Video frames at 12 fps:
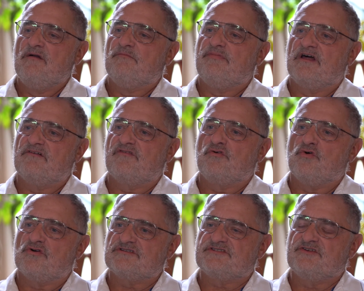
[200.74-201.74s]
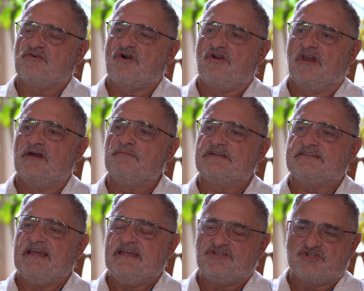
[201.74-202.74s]
But of course, there are
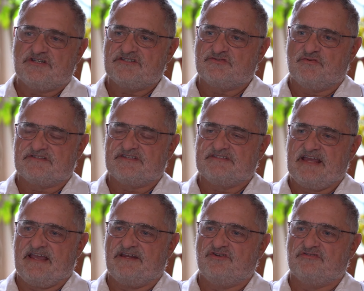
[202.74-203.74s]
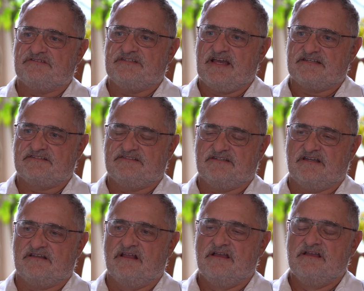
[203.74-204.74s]
limitations with standard
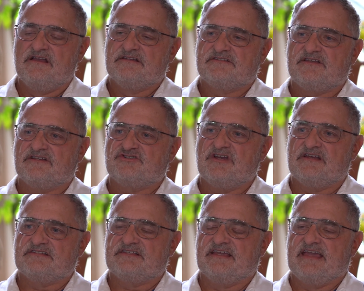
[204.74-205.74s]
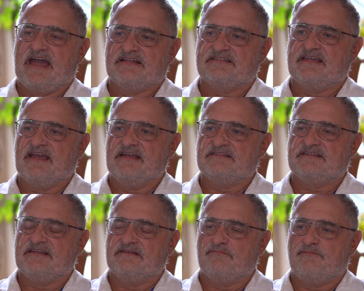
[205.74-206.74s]
testing, such as the CAT scans
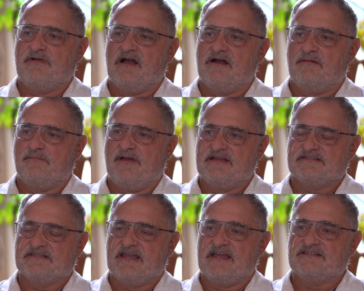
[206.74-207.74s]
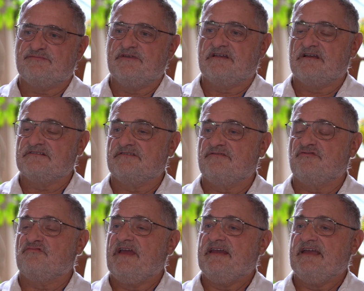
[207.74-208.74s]
and PET scans, because of
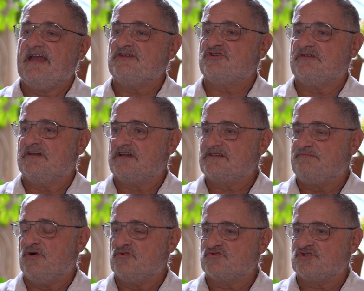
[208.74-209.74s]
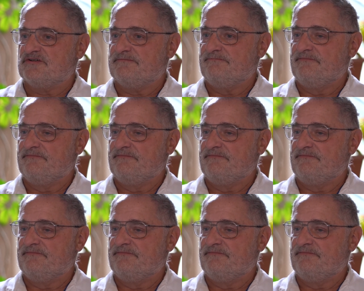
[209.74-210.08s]
the radiation exposure.